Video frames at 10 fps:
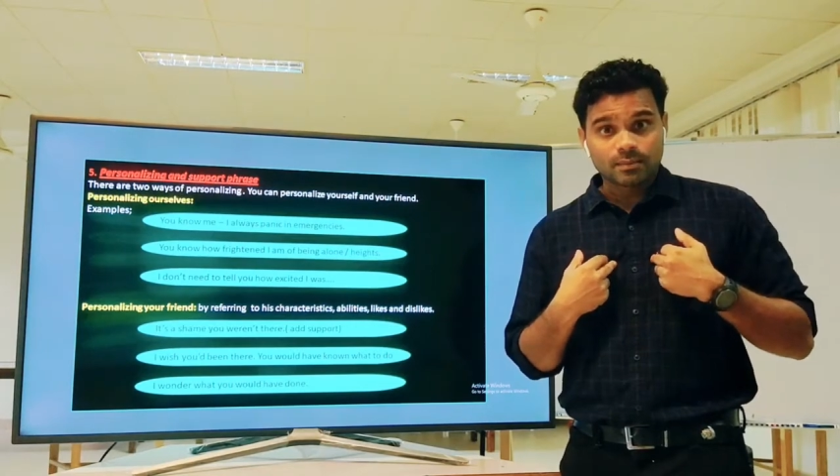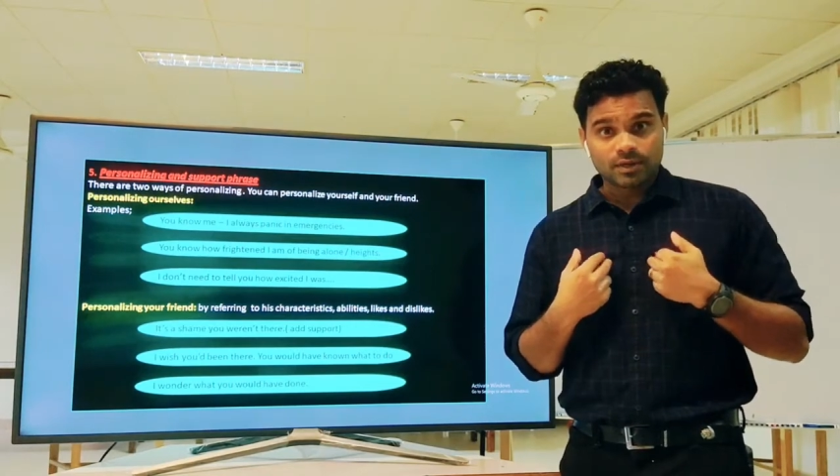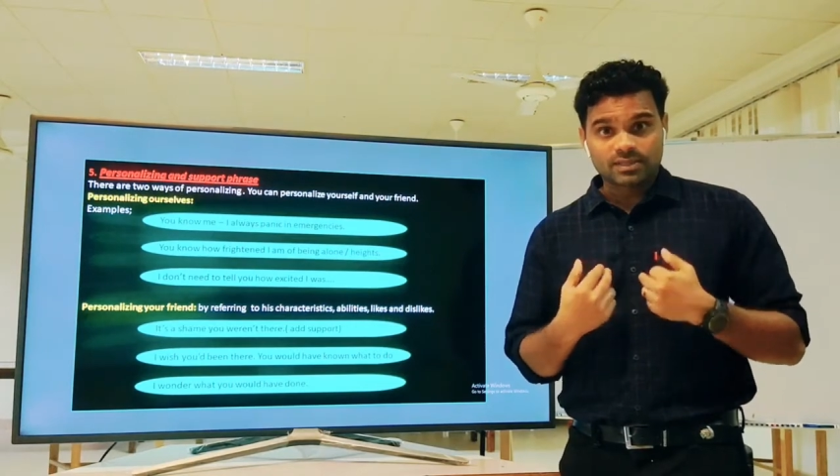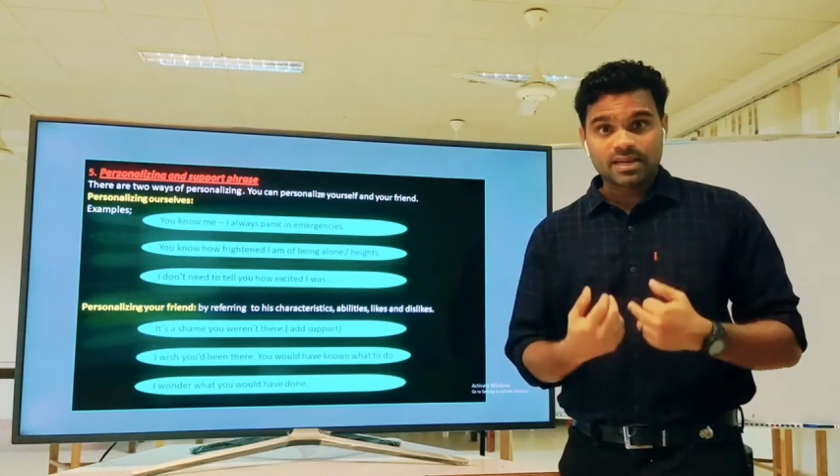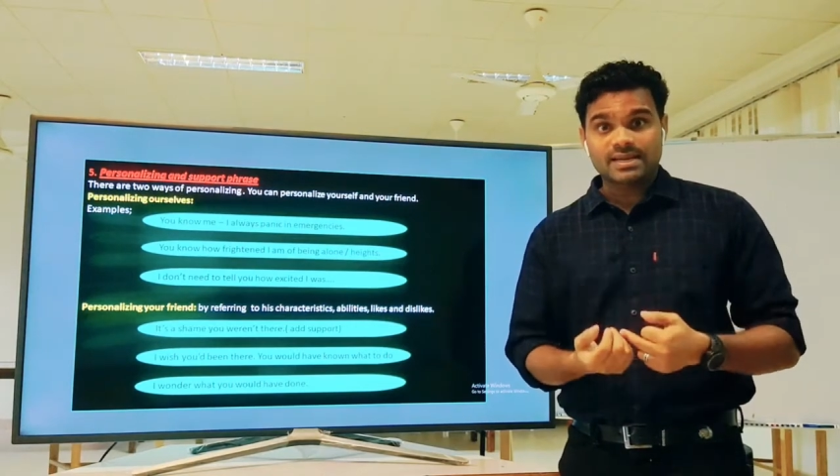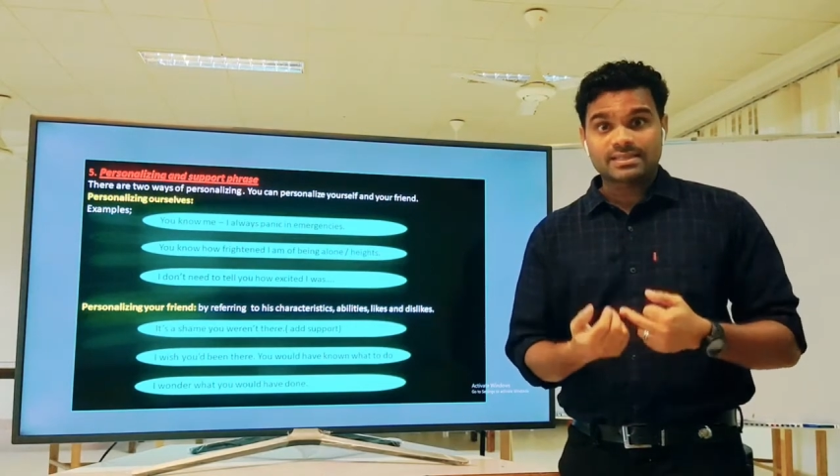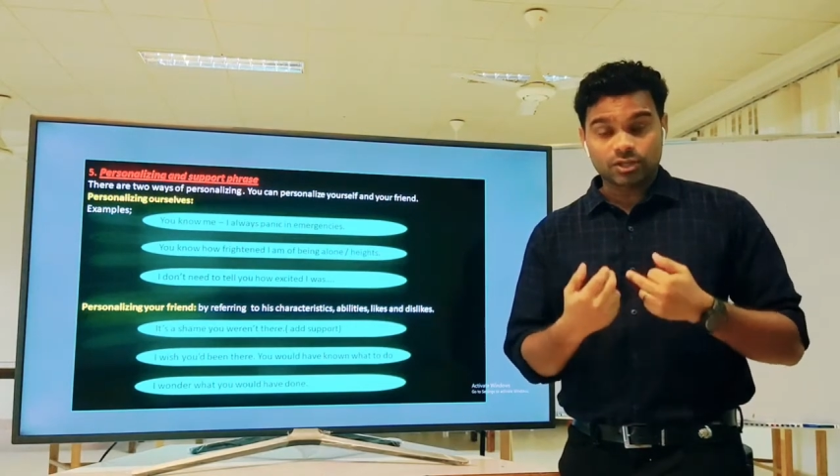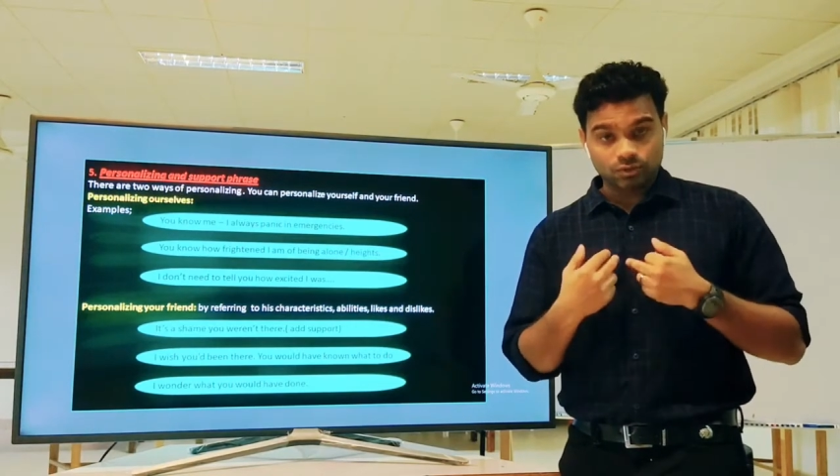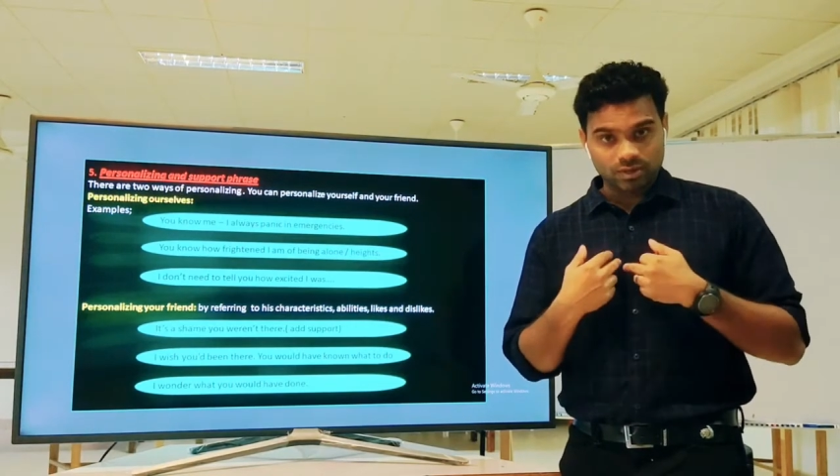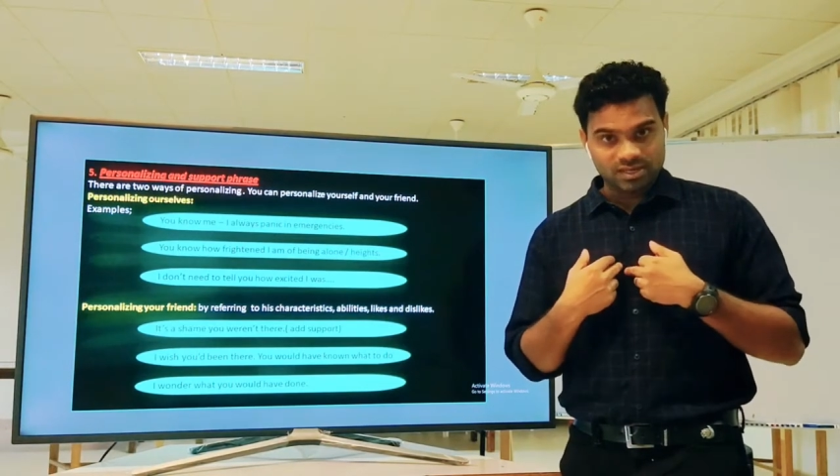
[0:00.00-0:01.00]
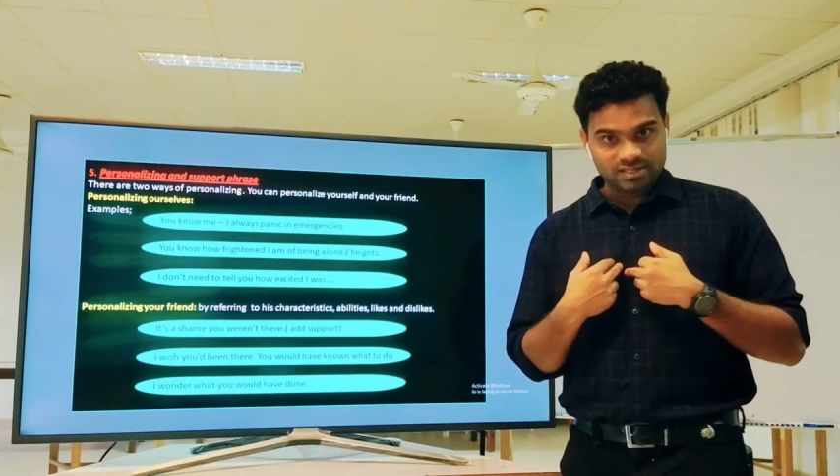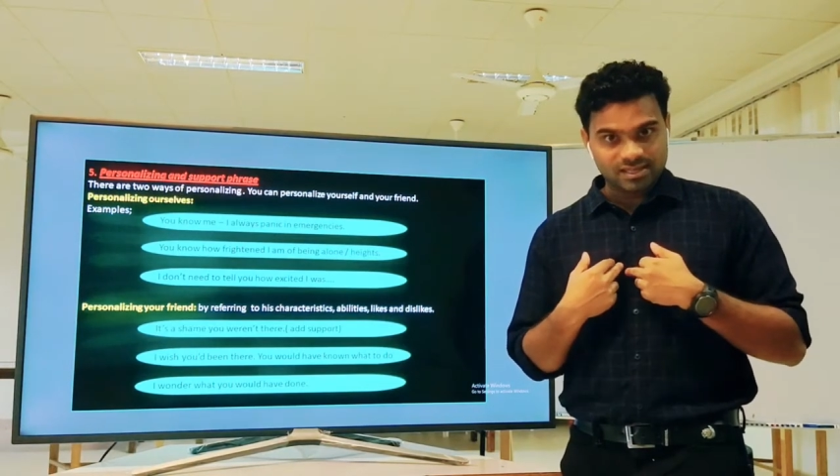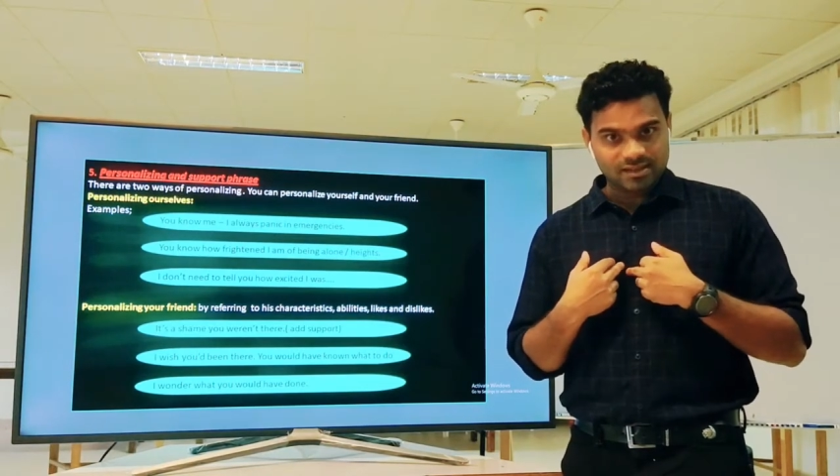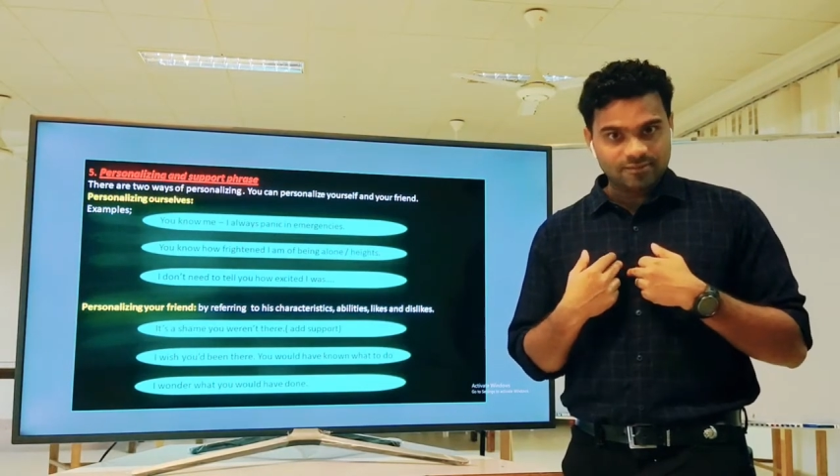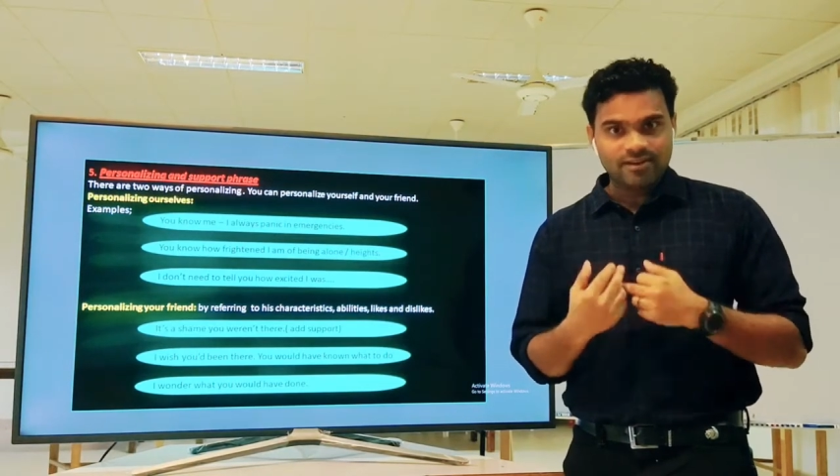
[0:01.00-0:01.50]
personalizing
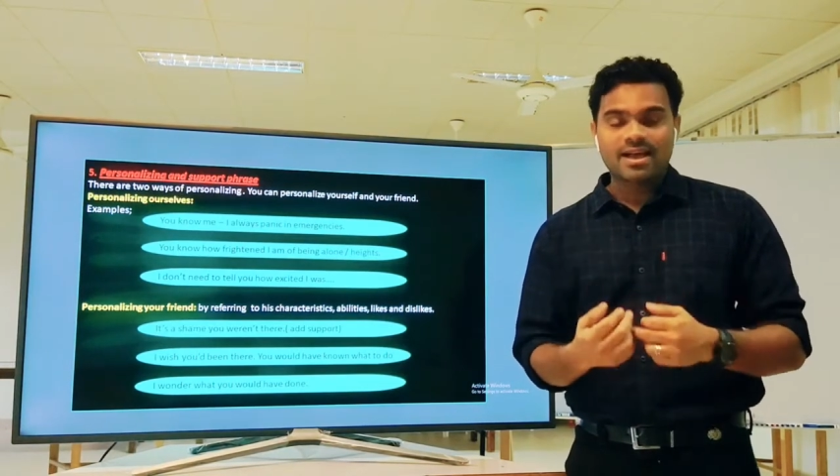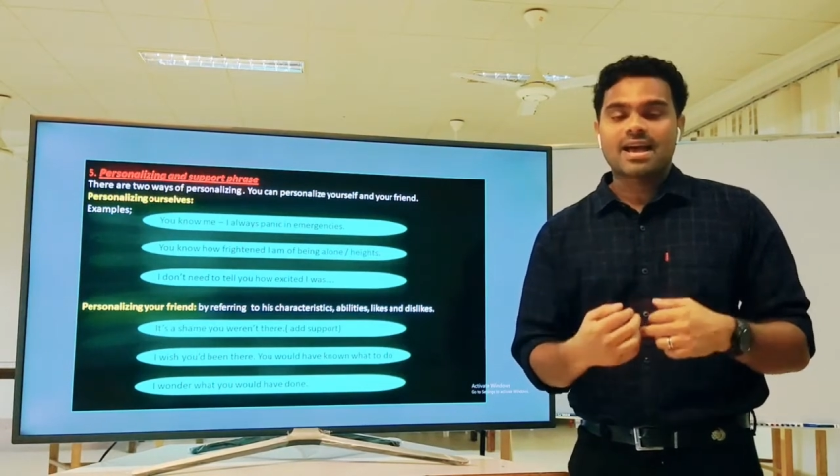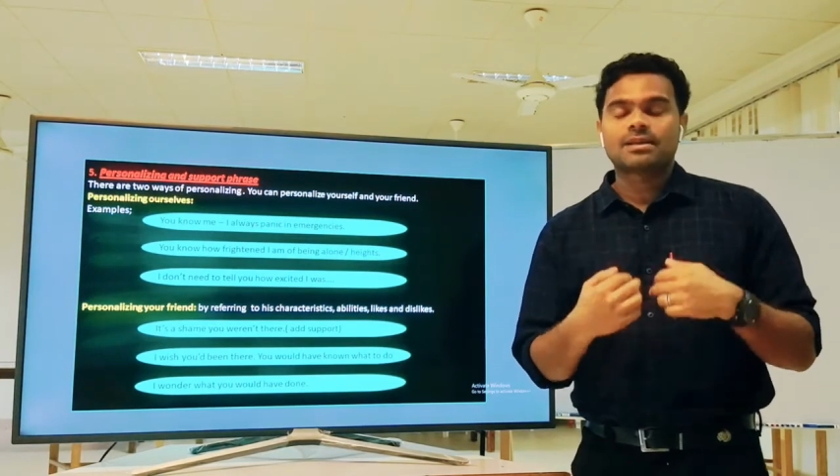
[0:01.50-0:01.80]
yourself